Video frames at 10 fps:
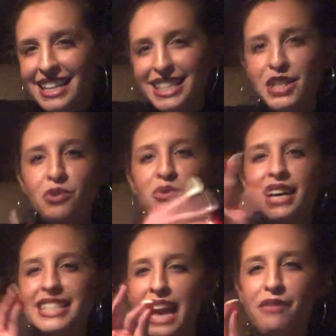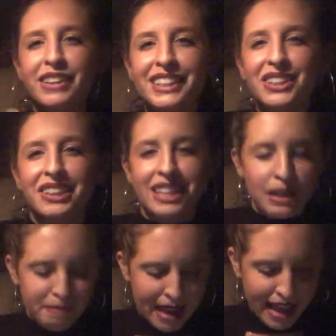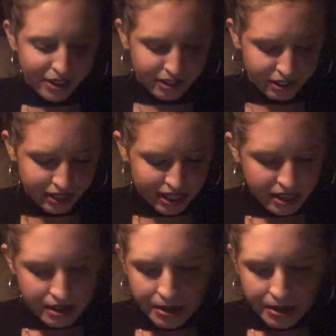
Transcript: It's like you realize every little thing matters.